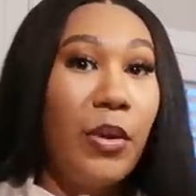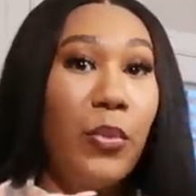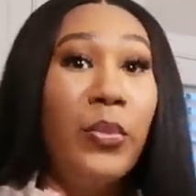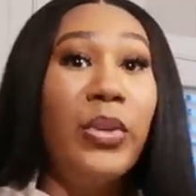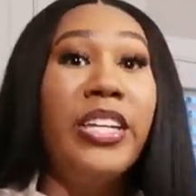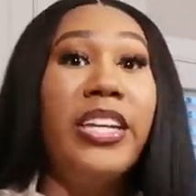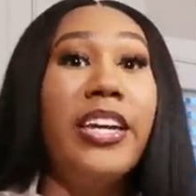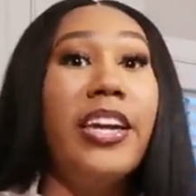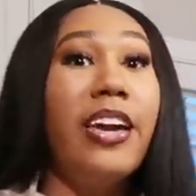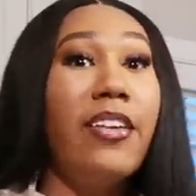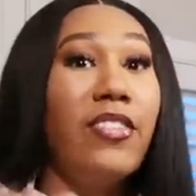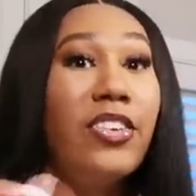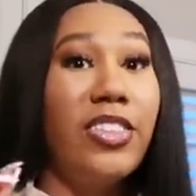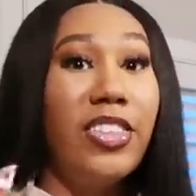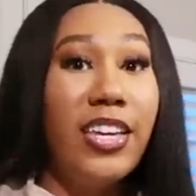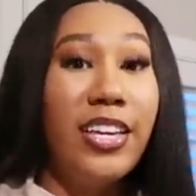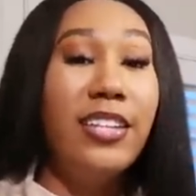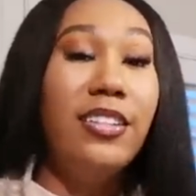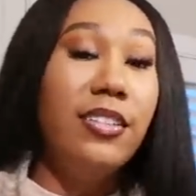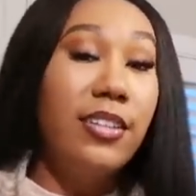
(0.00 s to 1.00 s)
We get
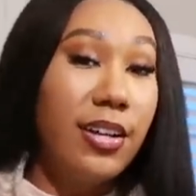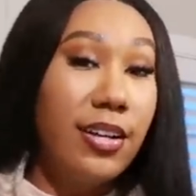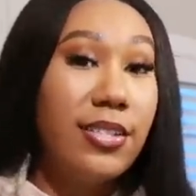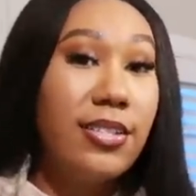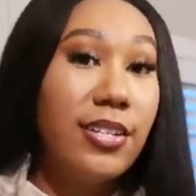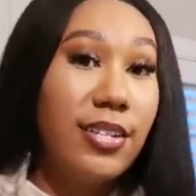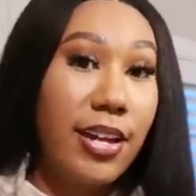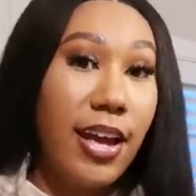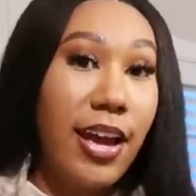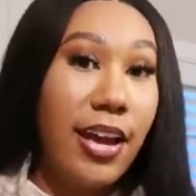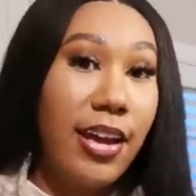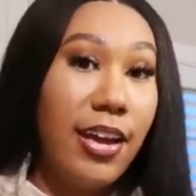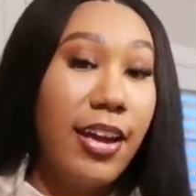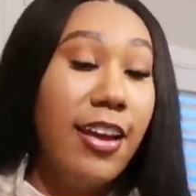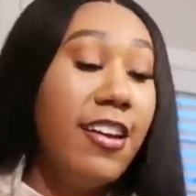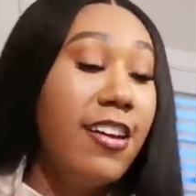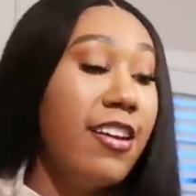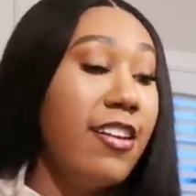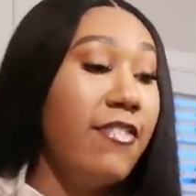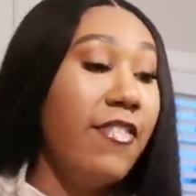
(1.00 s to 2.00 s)
everything done tonight
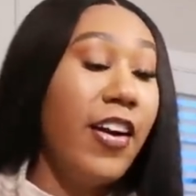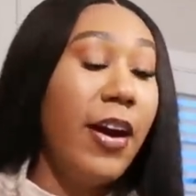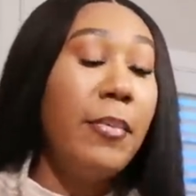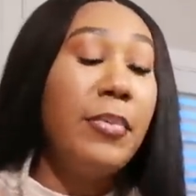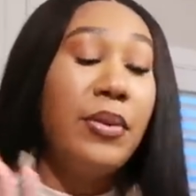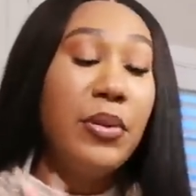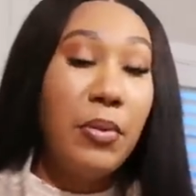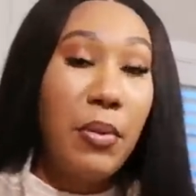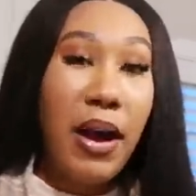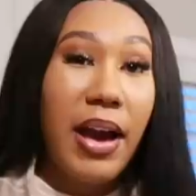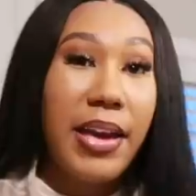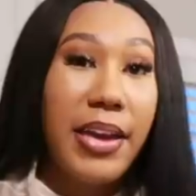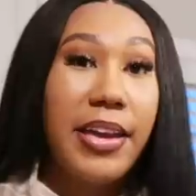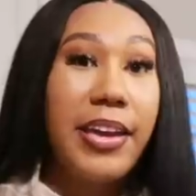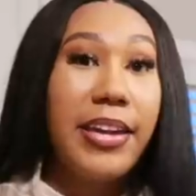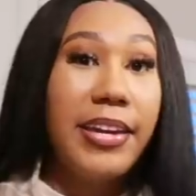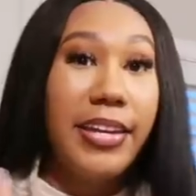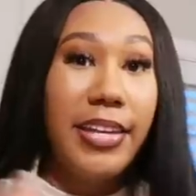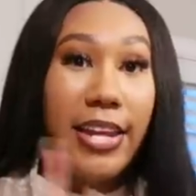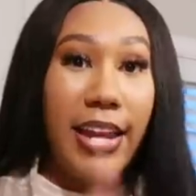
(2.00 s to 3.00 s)
if I be
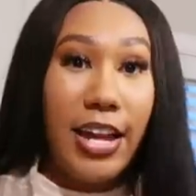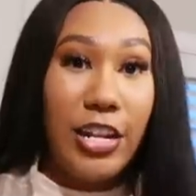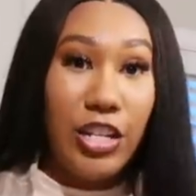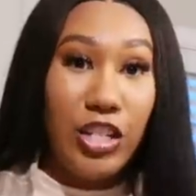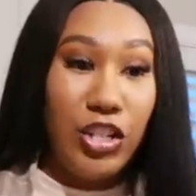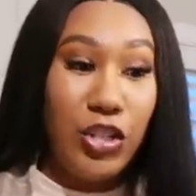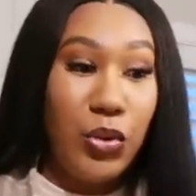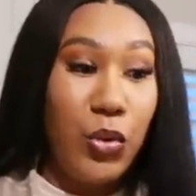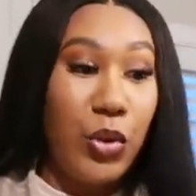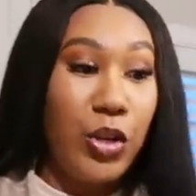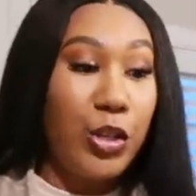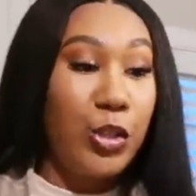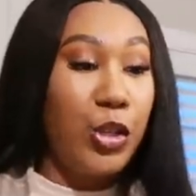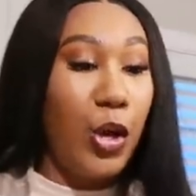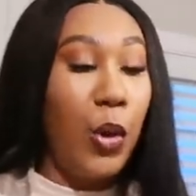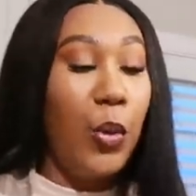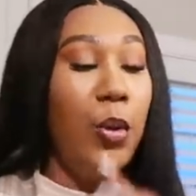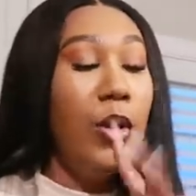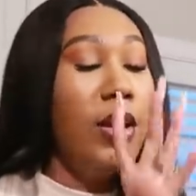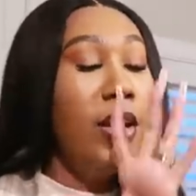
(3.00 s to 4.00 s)
quiet and get out this door.
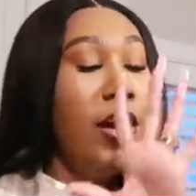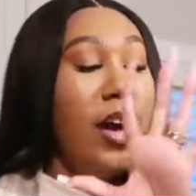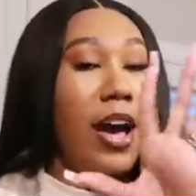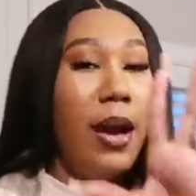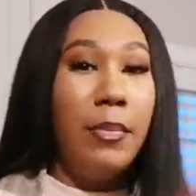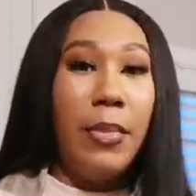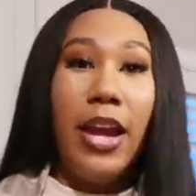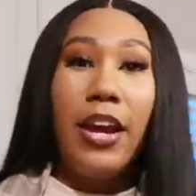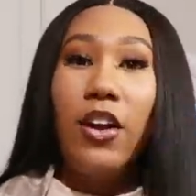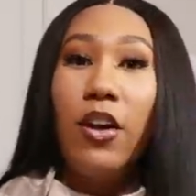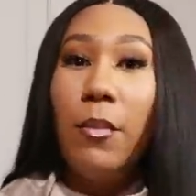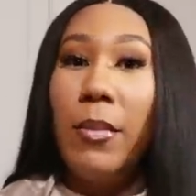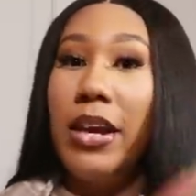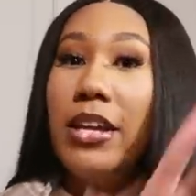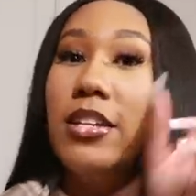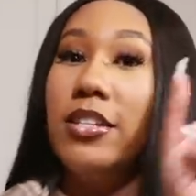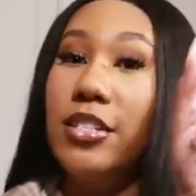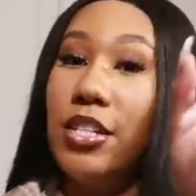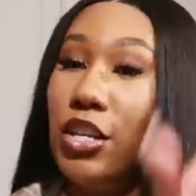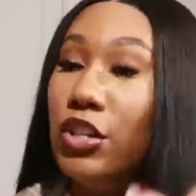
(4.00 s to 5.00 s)
So I'm not gonna
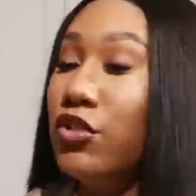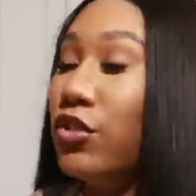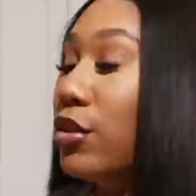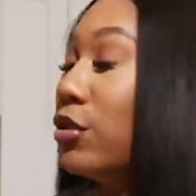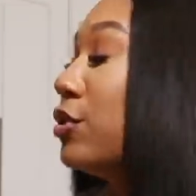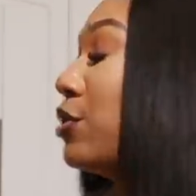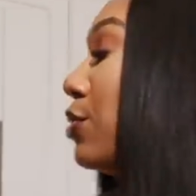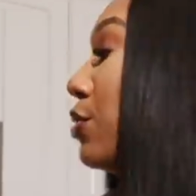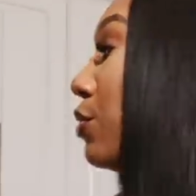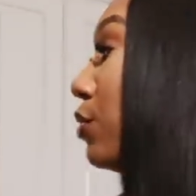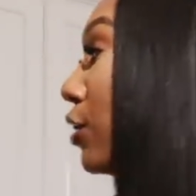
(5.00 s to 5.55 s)
make this intro too